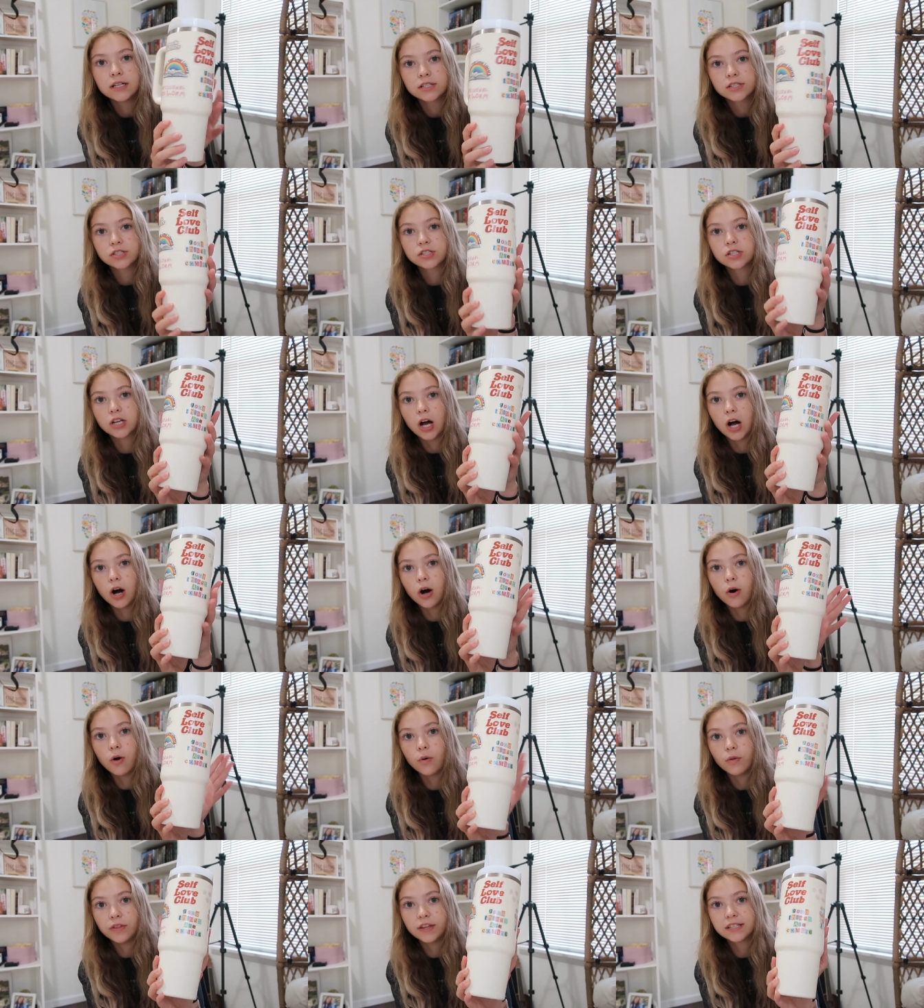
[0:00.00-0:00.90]

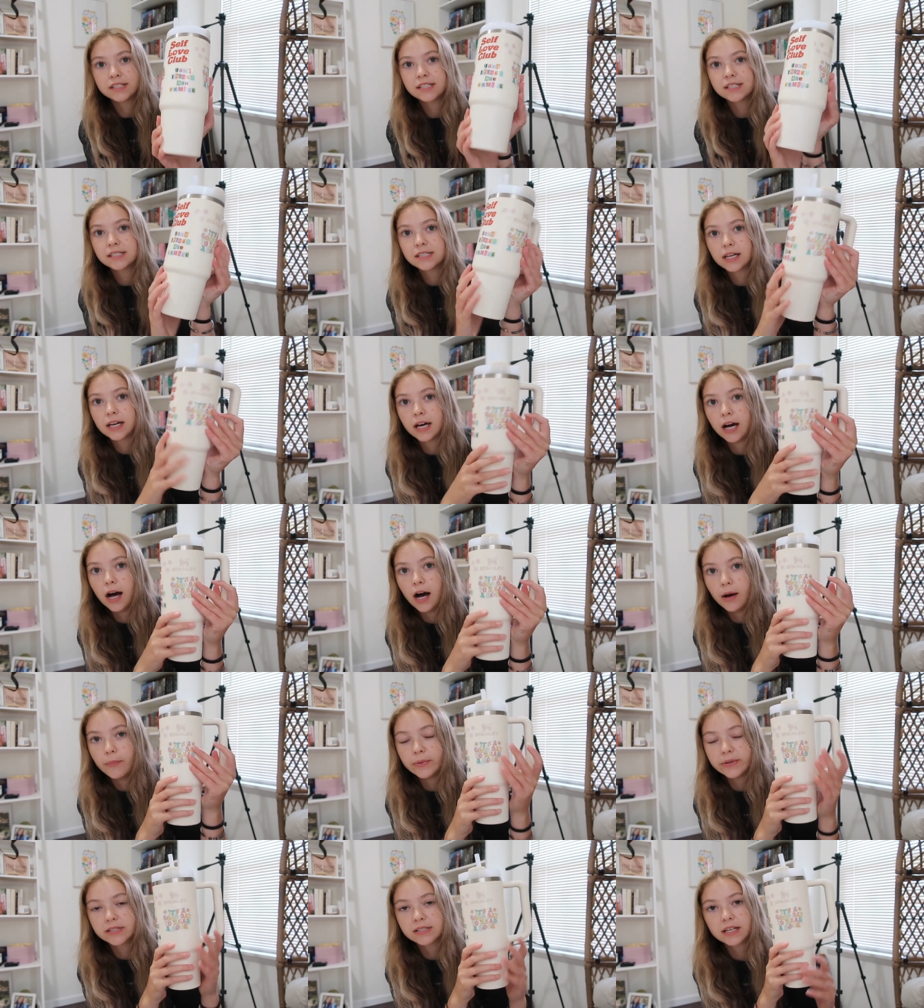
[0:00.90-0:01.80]
So this is the
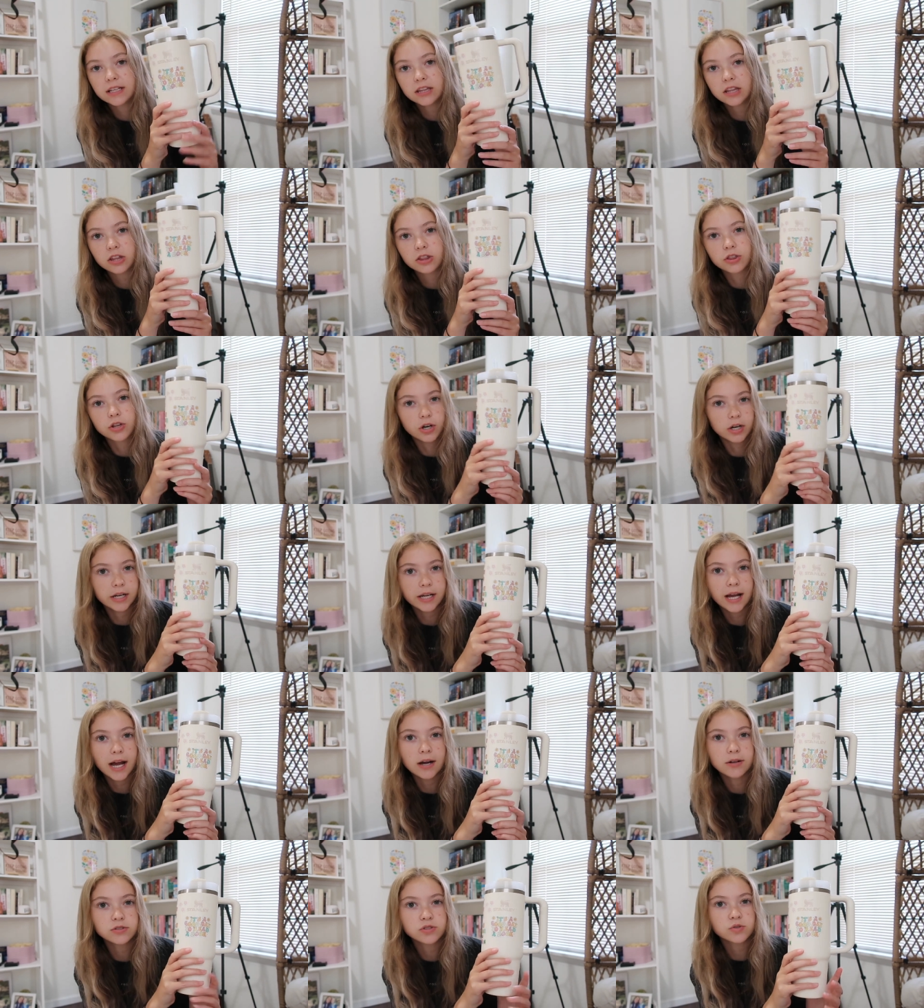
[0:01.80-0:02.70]
cup. It's like the
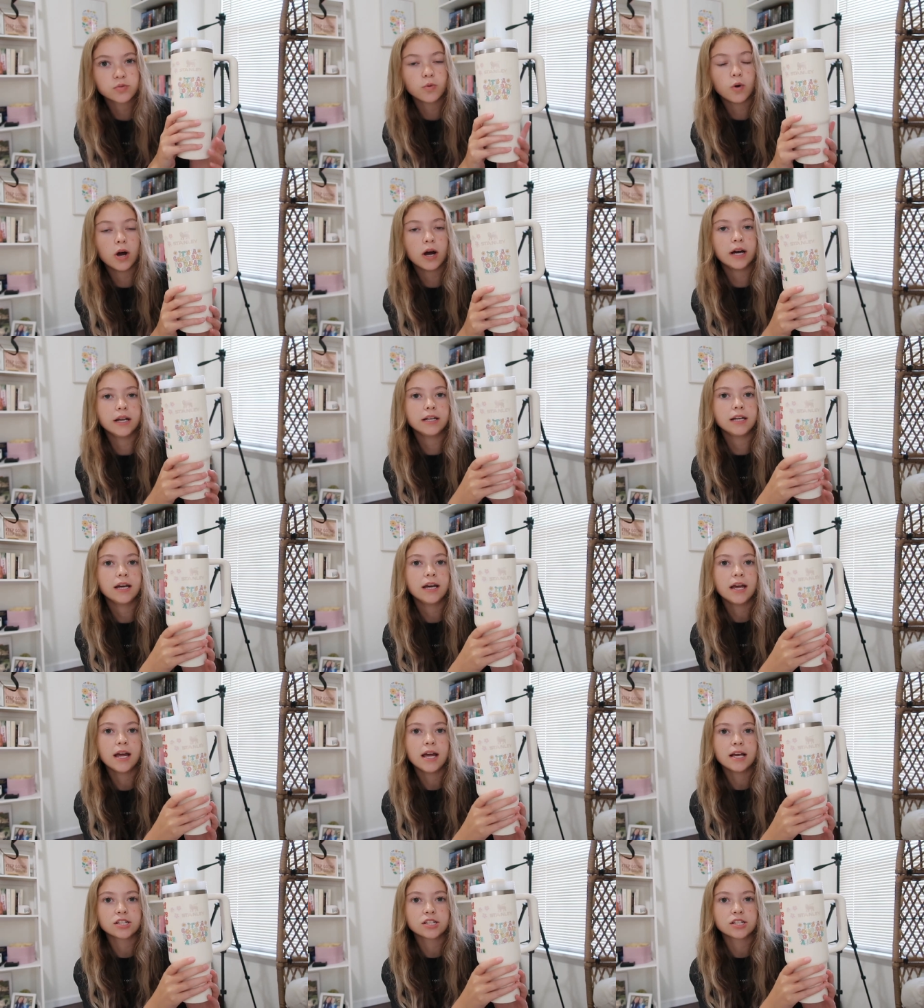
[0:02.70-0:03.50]
30 ounce one.